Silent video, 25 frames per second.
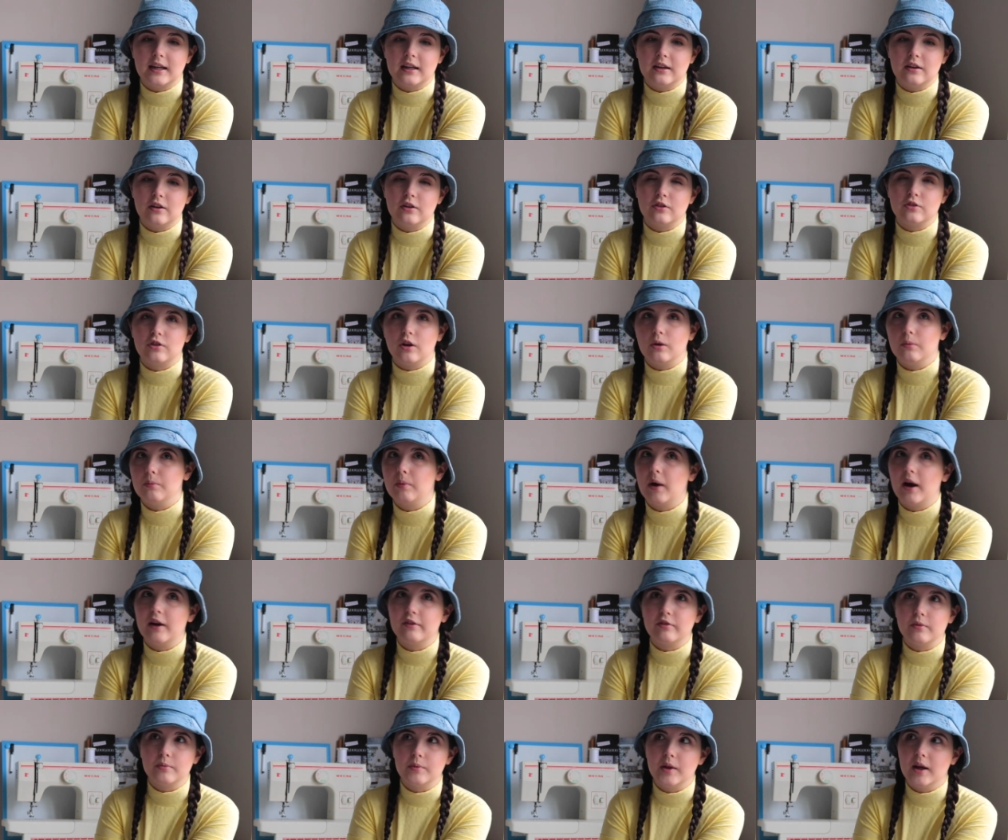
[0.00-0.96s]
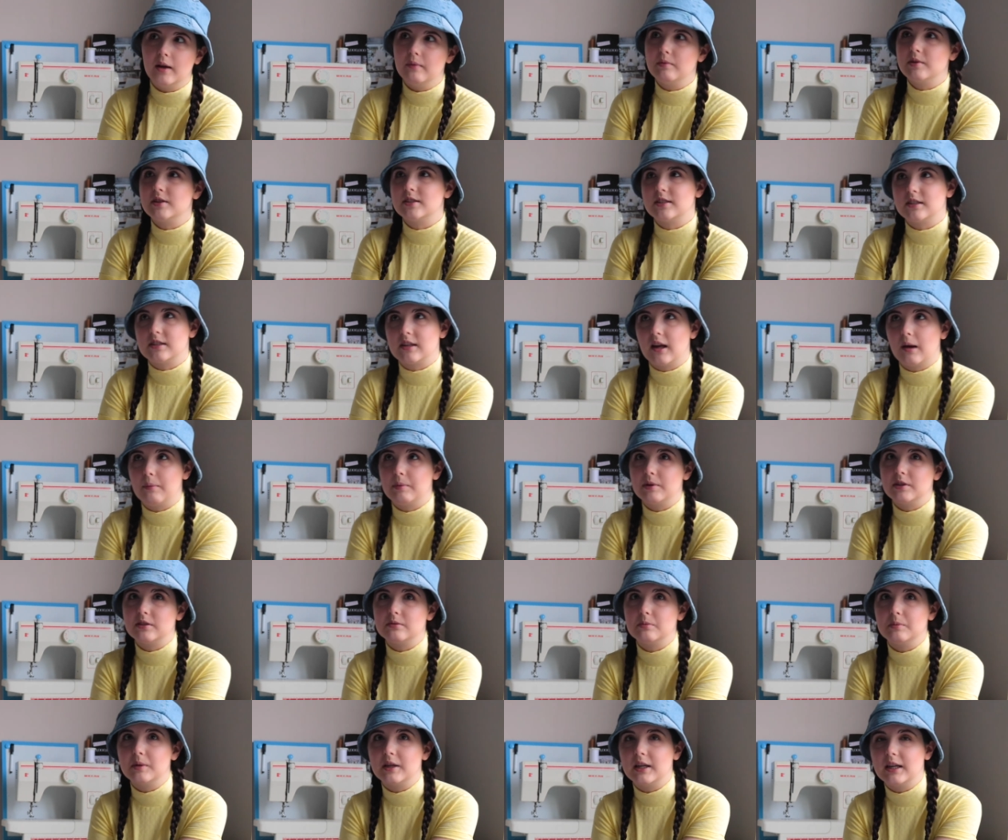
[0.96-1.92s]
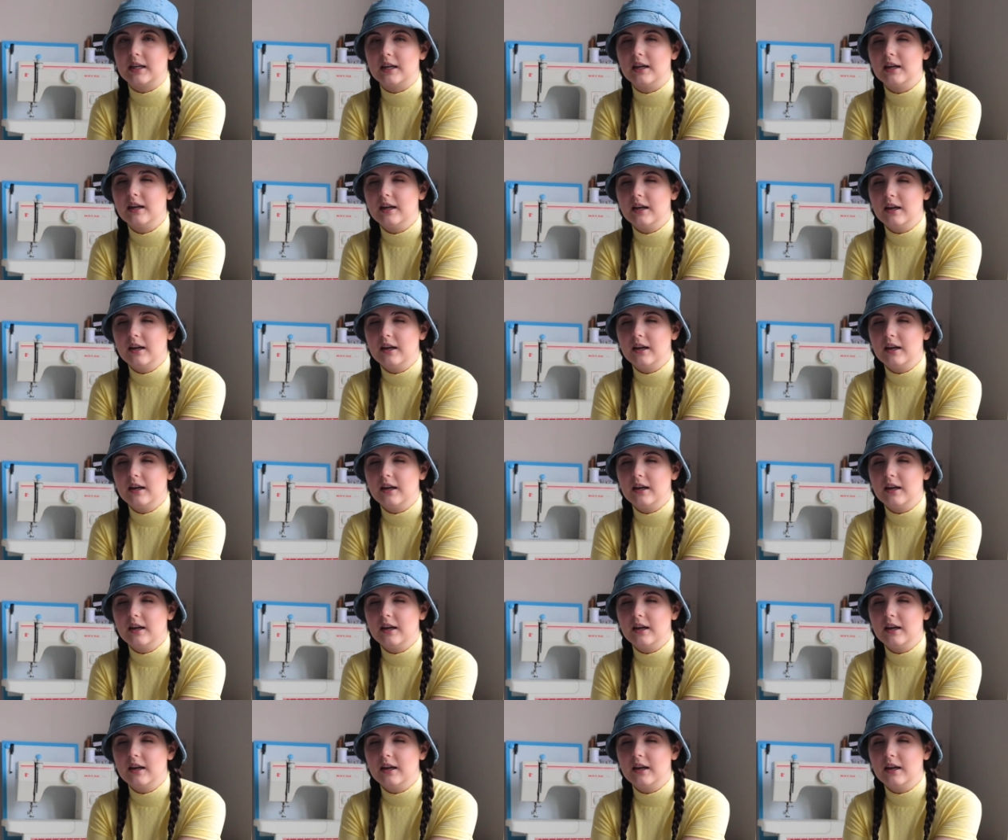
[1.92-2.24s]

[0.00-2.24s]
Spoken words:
you know, don't buy from them, this has happened to me,